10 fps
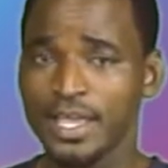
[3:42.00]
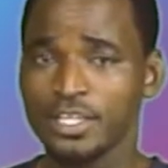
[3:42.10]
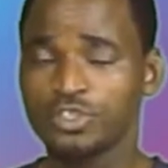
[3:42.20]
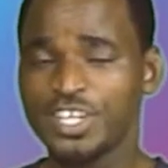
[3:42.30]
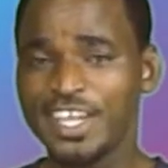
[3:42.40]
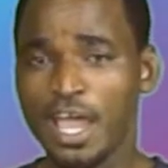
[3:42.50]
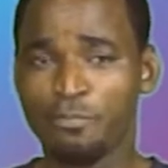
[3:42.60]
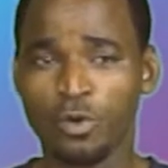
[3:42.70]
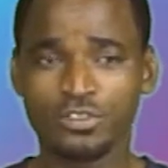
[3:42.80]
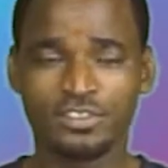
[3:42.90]
Today I
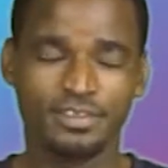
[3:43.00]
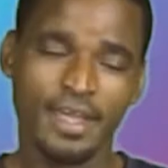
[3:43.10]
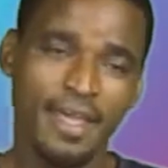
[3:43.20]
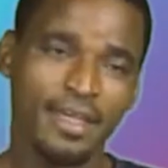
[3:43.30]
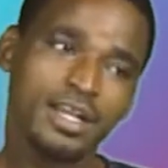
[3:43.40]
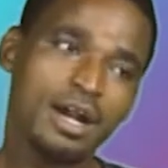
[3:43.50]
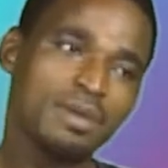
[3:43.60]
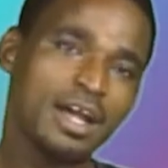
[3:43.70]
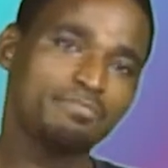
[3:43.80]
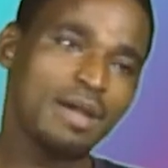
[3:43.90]
post, come
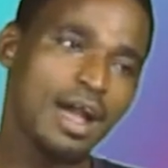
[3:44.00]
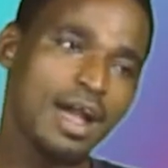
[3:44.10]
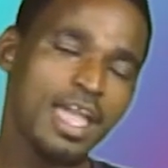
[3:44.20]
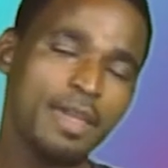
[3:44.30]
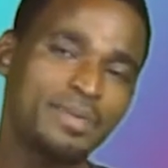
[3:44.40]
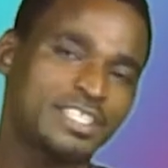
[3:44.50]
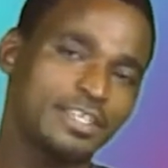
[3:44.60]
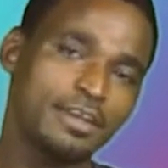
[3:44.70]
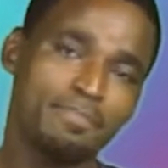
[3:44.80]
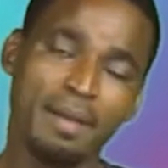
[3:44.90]
at
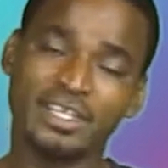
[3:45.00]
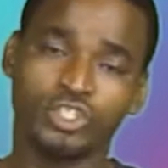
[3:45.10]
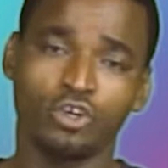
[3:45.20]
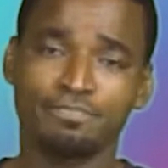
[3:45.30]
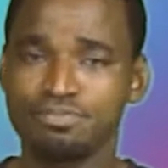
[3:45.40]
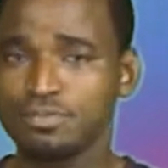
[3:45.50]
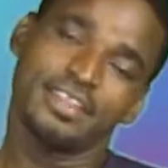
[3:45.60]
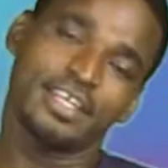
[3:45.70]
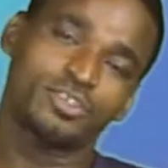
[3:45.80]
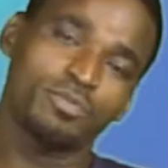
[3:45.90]
ABC Barbershop.
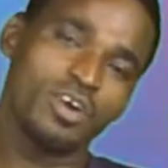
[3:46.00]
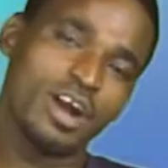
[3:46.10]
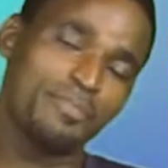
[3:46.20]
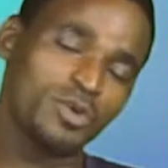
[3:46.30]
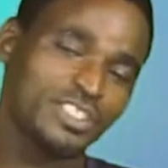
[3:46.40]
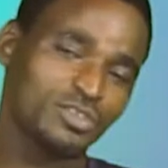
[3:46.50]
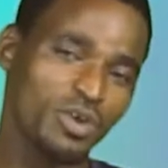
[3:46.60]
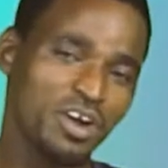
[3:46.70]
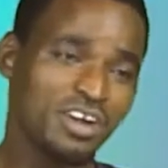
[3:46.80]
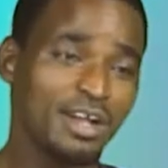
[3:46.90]
Then tomorrow I post as
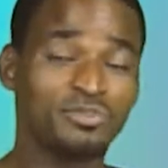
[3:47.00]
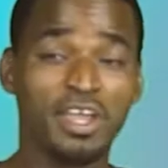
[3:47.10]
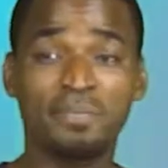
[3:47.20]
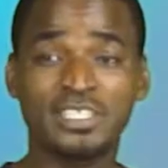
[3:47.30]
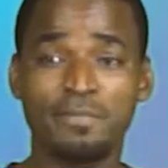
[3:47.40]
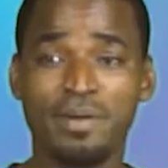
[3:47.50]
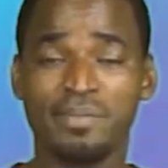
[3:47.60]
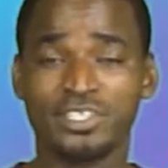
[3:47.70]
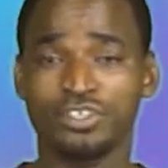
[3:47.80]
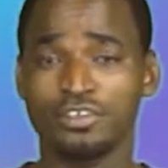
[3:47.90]
well, come to ABC
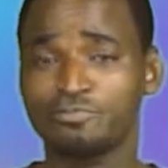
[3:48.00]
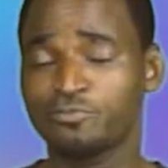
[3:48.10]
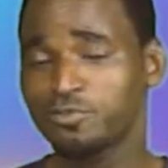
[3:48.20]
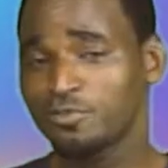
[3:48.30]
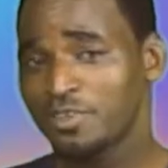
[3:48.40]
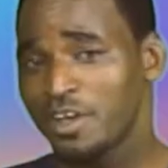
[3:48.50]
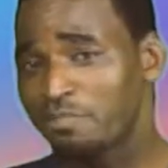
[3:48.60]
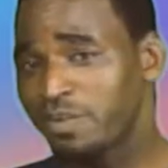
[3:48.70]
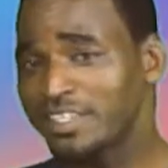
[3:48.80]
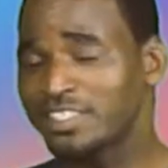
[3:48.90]
Barbershop.
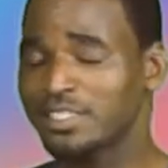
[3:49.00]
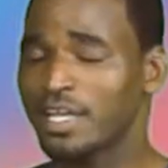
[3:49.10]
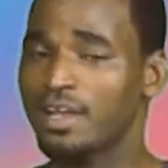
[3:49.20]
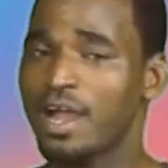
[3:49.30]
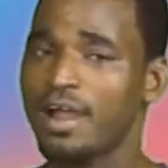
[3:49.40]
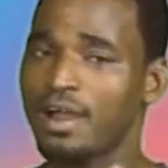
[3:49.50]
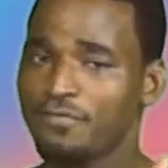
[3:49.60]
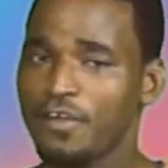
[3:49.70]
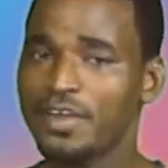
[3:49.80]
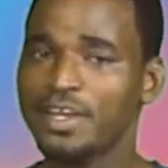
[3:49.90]
Price is
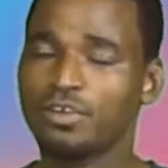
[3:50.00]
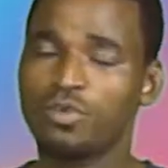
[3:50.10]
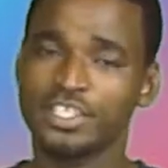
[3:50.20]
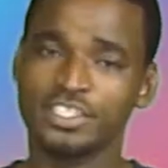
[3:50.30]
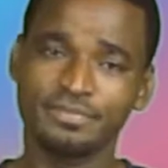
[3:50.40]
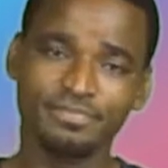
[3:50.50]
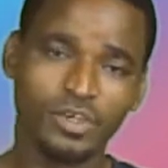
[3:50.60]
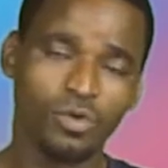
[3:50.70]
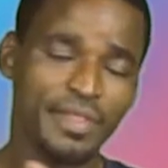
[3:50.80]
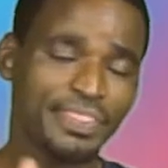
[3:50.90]
500 kwacha
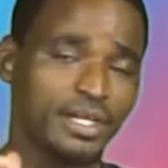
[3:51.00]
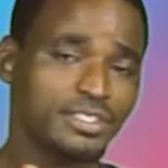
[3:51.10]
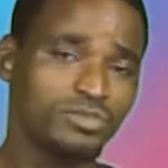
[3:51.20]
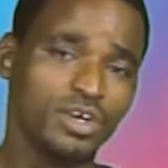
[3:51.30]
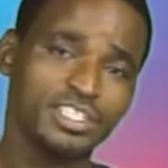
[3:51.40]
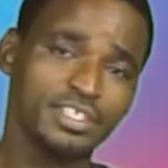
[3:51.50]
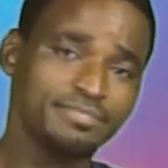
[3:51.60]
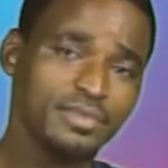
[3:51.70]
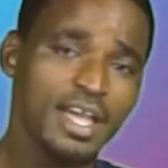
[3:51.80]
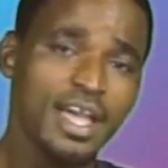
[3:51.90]
or 1,000 kwacha.
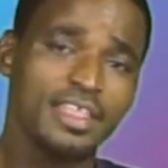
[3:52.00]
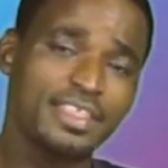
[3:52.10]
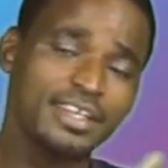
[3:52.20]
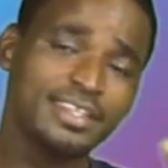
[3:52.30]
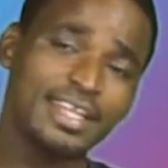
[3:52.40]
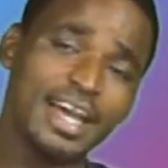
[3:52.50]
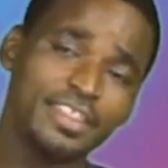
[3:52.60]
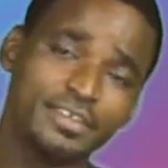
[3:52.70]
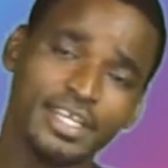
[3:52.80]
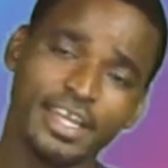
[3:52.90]
Then the
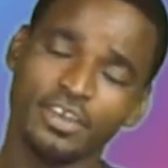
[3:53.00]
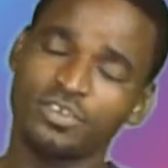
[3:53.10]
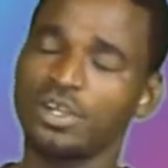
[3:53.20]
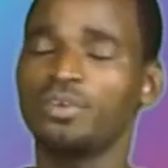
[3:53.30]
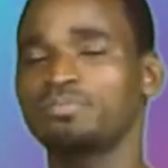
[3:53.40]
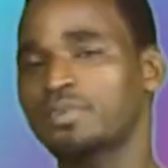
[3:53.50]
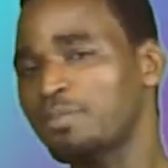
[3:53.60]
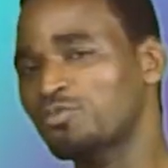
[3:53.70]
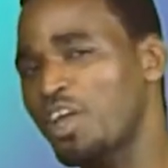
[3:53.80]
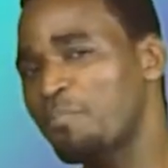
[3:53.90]
other day,
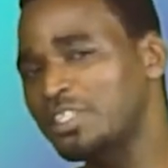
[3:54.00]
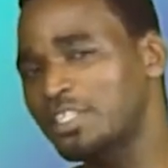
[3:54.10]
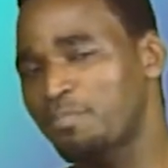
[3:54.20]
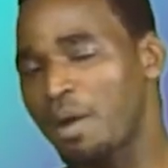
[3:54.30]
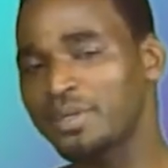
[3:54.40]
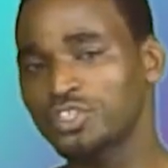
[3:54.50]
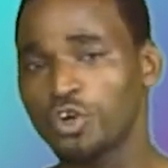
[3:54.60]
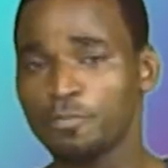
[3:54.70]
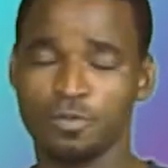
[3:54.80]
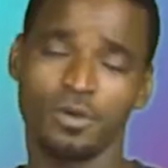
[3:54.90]
come to ABC
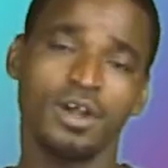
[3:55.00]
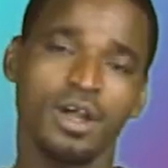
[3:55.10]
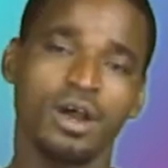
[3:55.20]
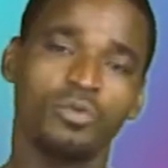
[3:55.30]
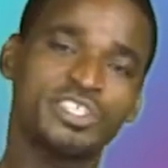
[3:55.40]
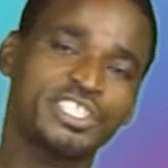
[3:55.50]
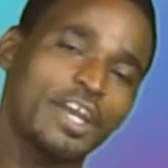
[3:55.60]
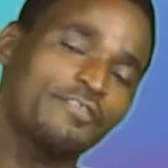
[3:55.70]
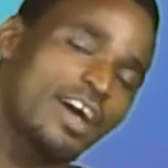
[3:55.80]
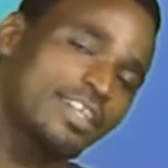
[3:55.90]
Barbershop. We
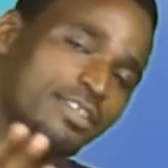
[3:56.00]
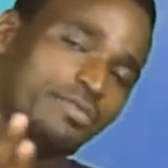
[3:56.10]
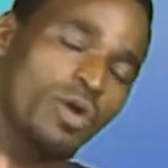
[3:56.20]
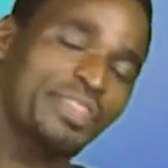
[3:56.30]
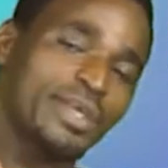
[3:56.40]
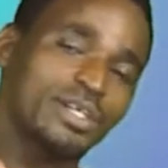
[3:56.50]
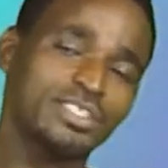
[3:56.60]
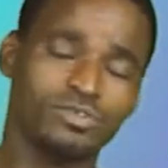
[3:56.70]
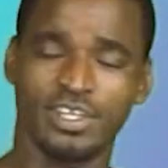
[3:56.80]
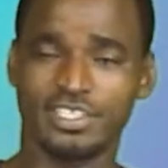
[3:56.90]
shave at
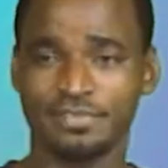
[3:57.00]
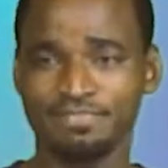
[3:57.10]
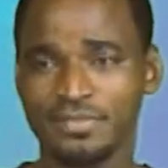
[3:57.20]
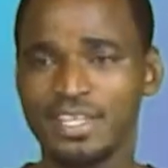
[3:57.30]
1,000 kwacha.